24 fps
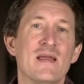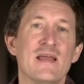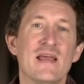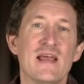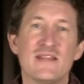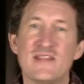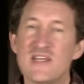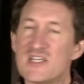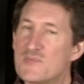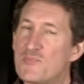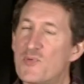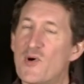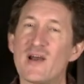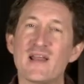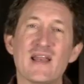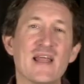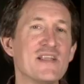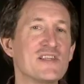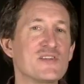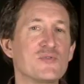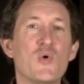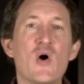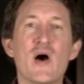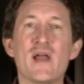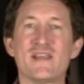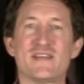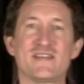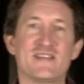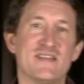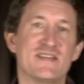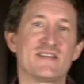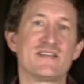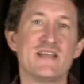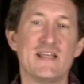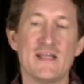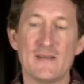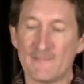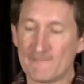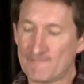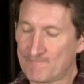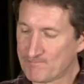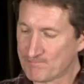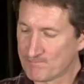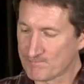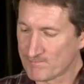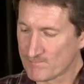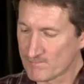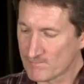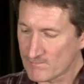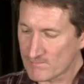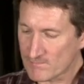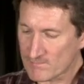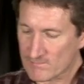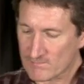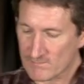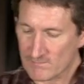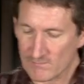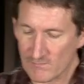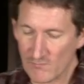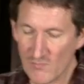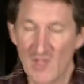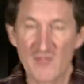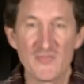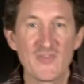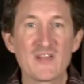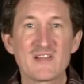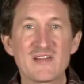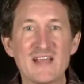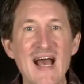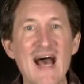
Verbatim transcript: At this point, I just want us to see that